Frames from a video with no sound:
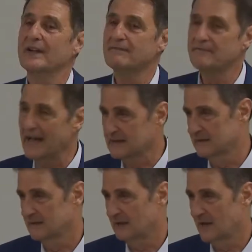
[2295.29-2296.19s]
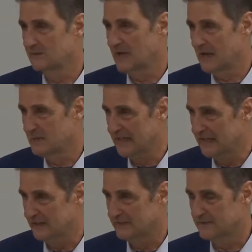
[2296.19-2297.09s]
the effects of
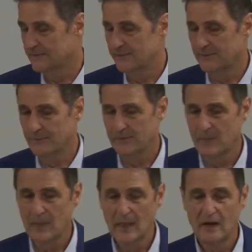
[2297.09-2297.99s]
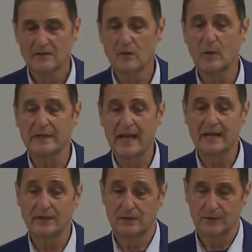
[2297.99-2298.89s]
diabetes. So what
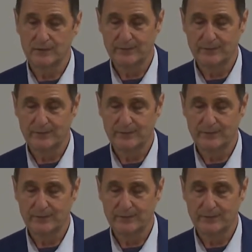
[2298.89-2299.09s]
can you do?